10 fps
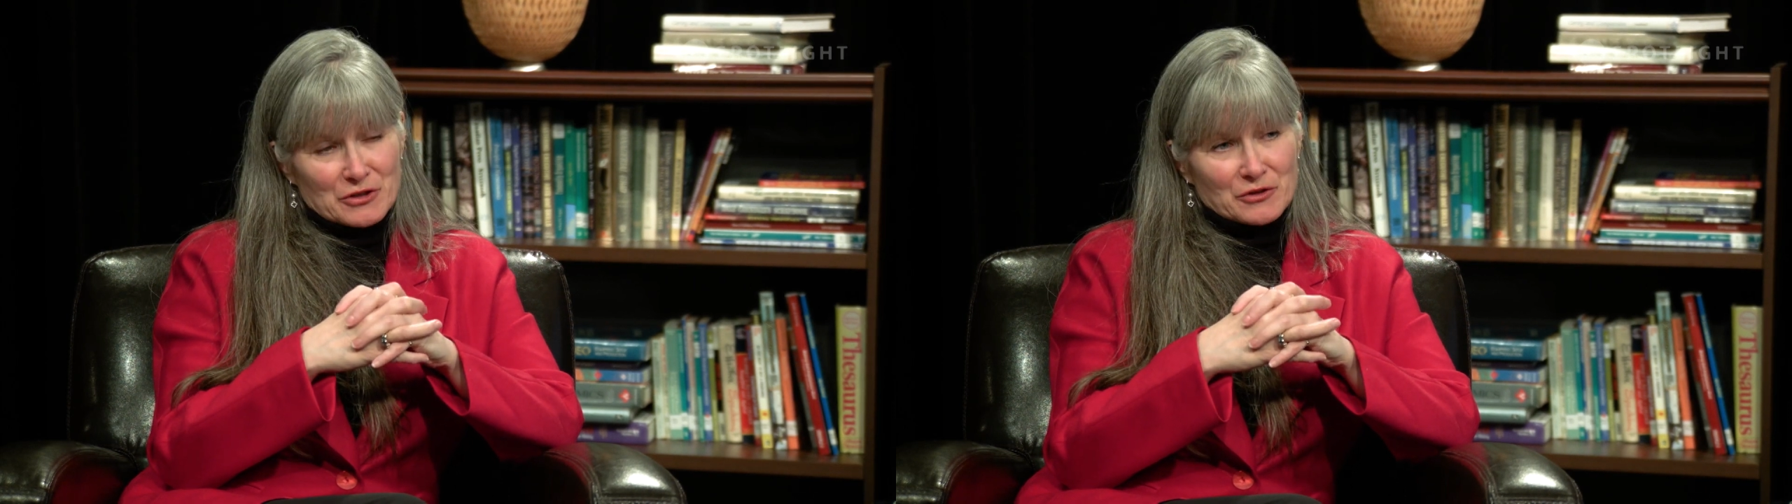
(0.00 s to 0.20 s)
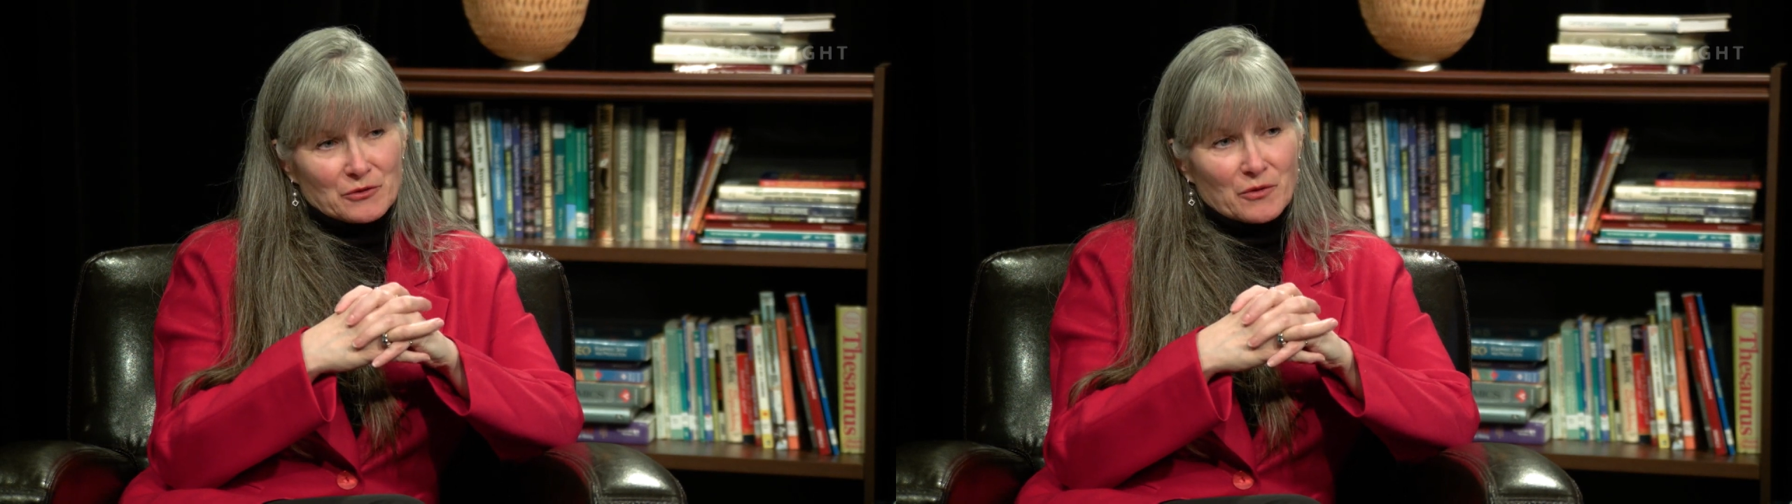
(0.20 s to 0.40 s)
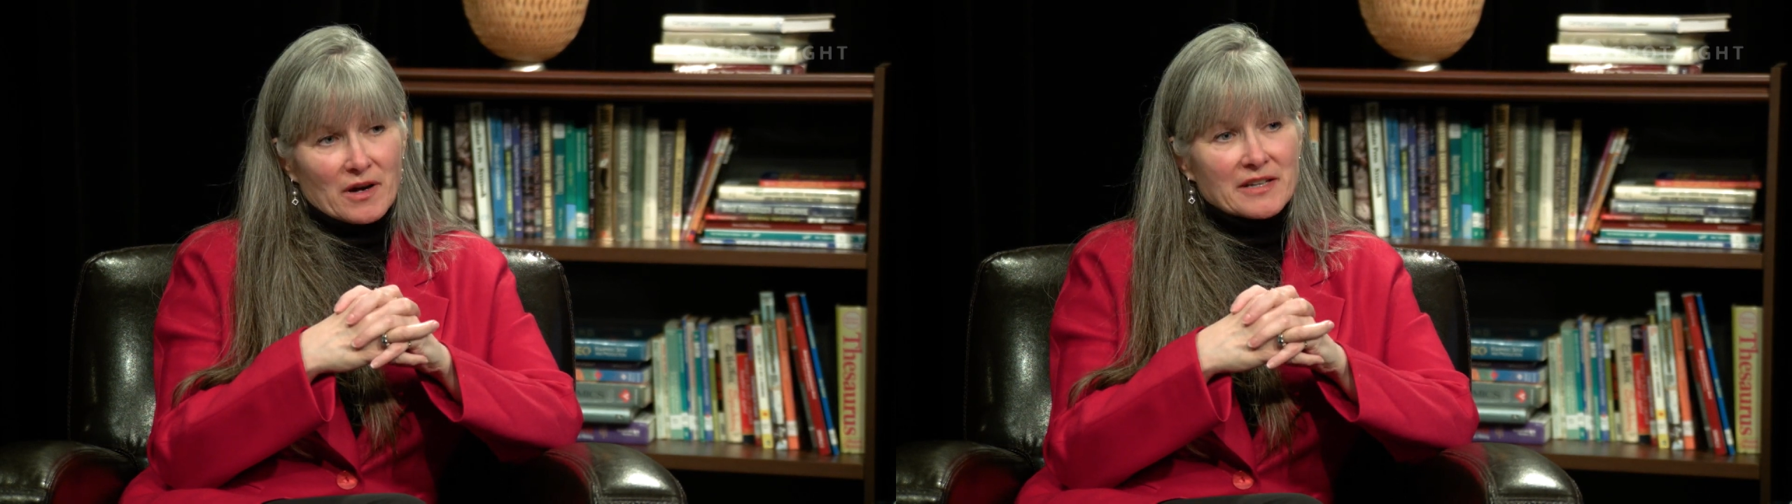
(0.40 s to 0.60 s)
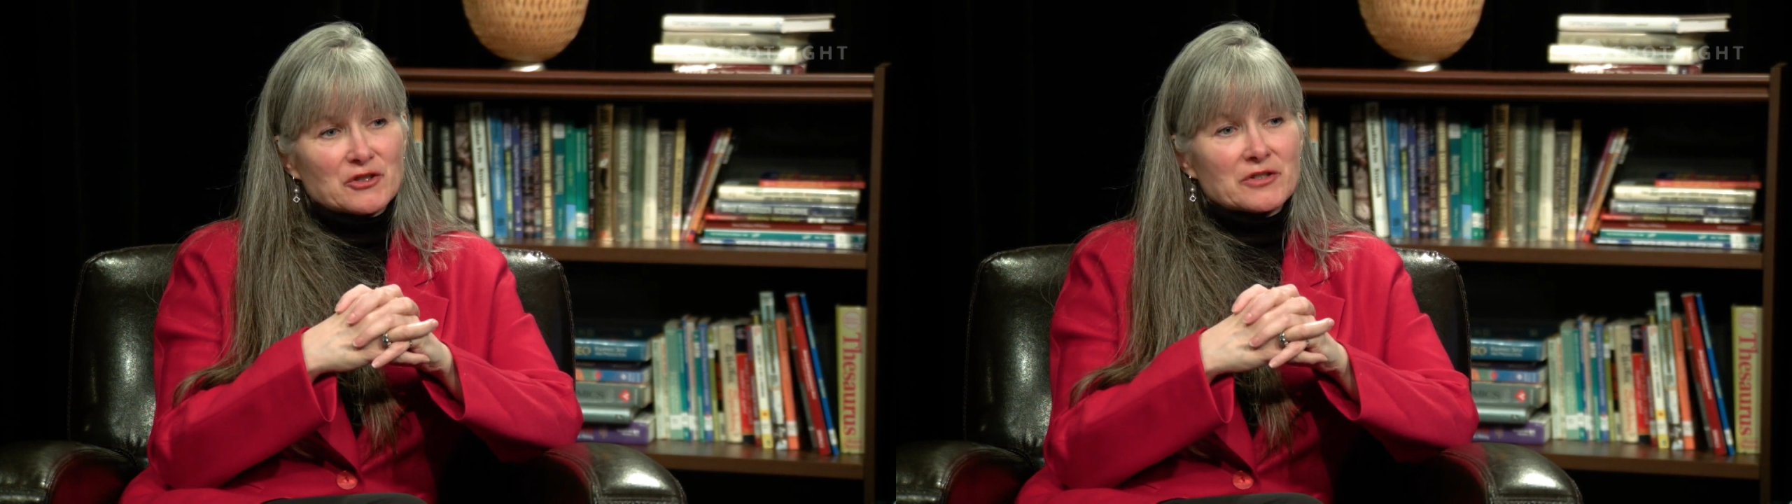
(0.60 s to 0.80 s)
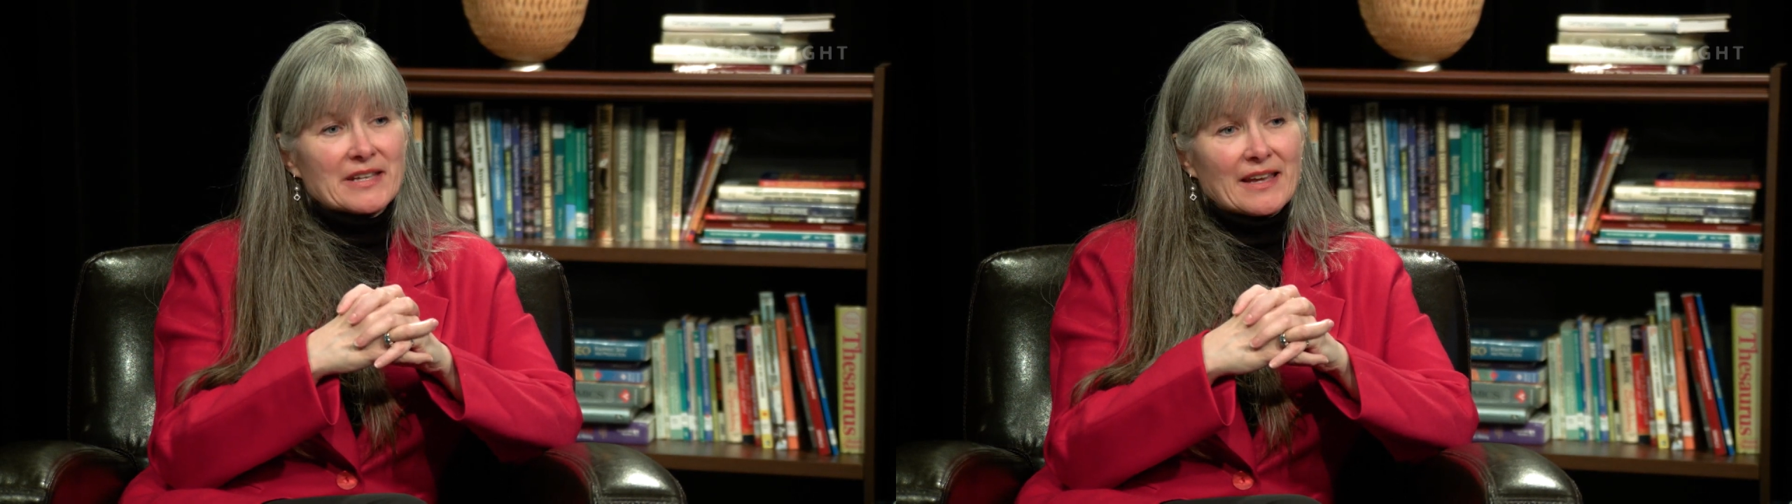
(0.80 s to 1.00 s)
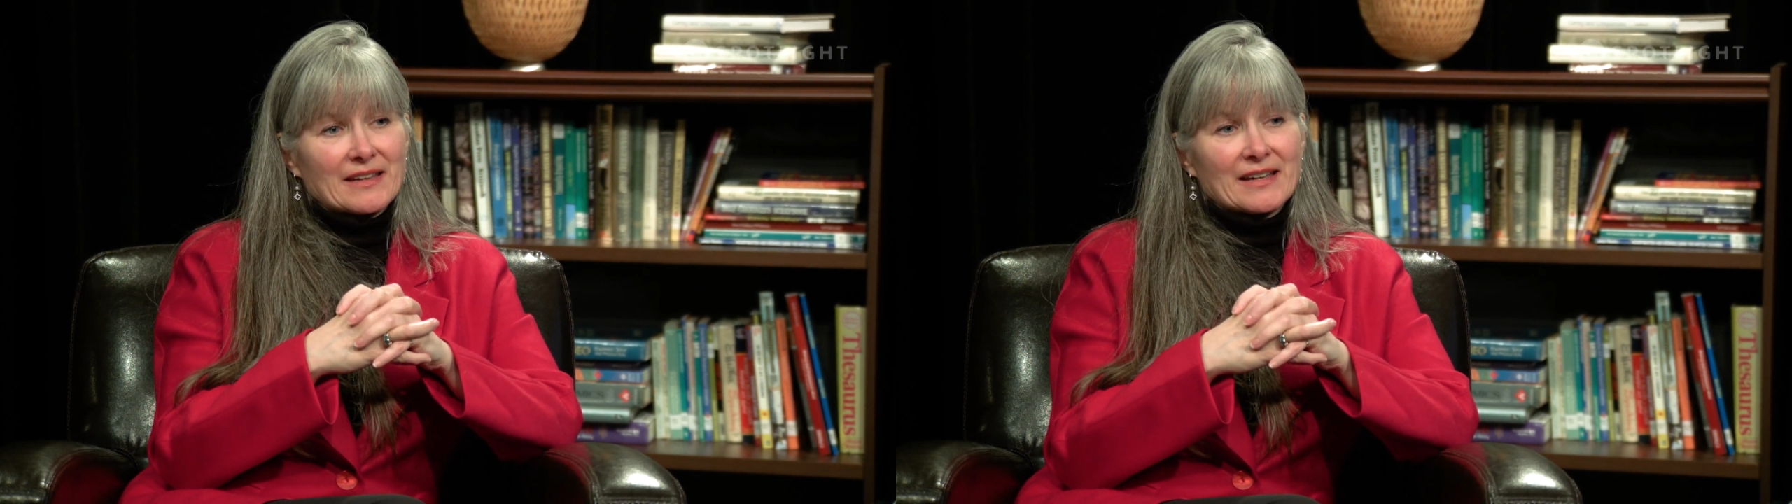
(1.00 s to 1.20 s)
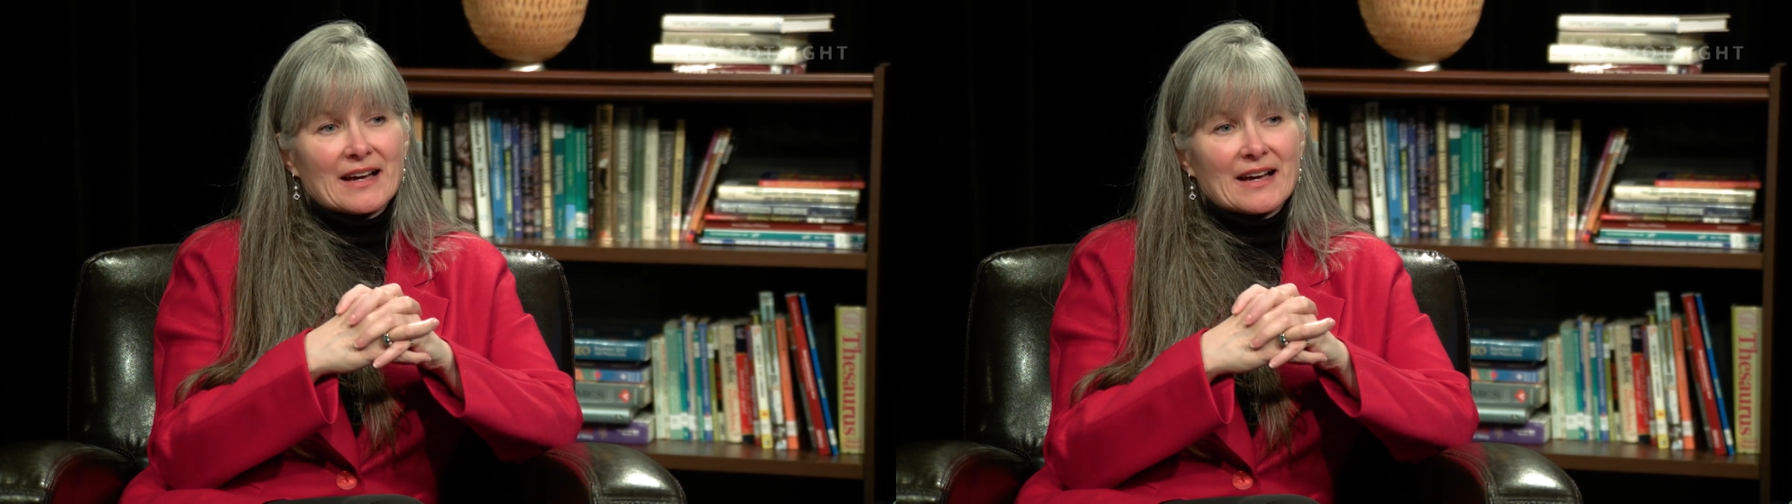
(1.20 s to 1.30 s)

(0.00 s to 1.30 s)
to undertake